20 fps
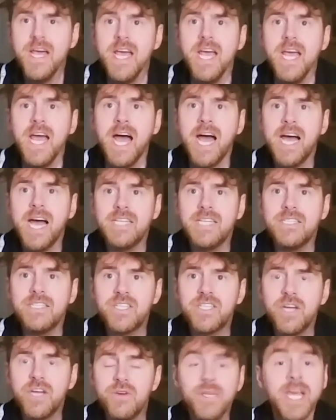and
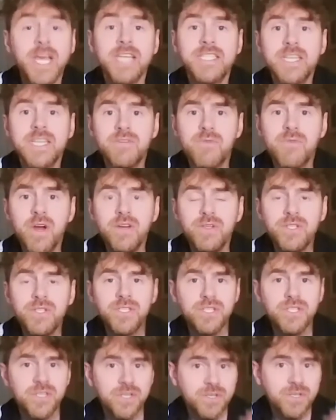so yes they rose
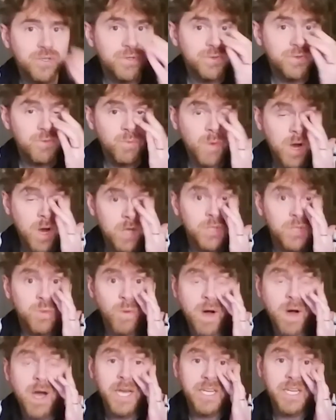to
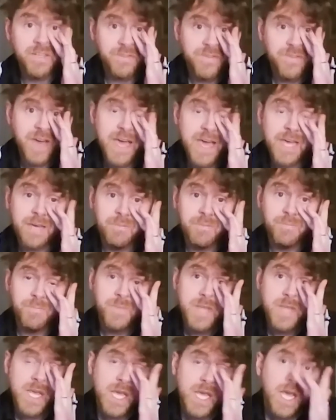worldwide fame
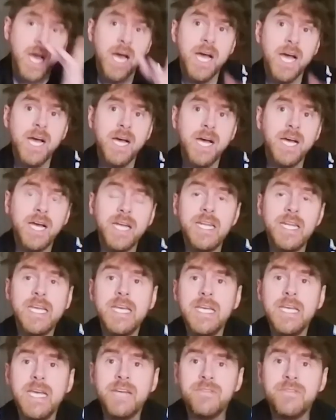uh, and
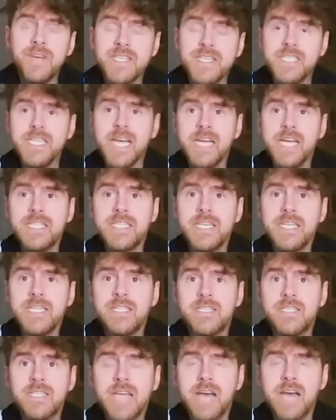he investigated
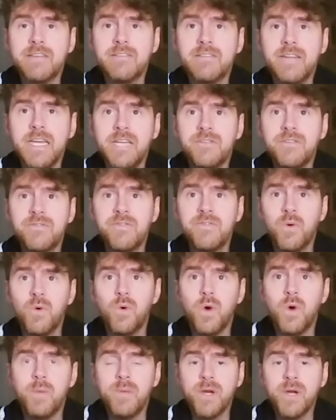kathleen
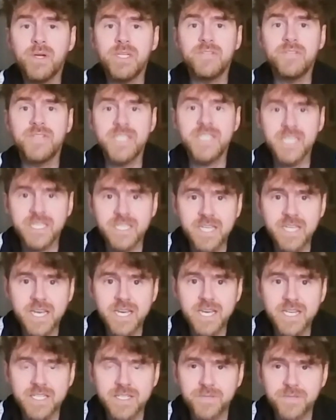for a period of six
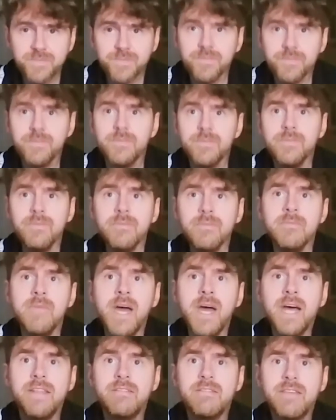years
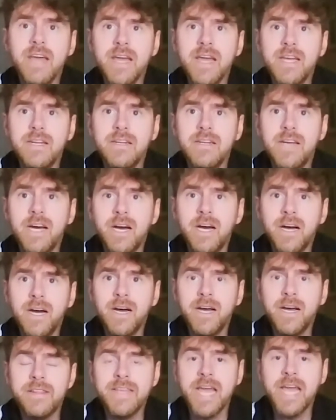and then uh,
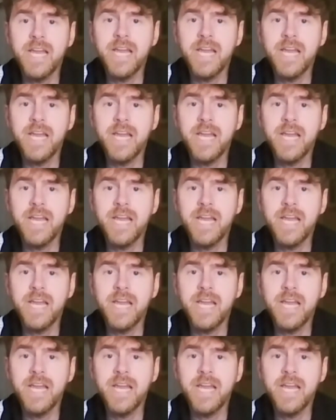at the end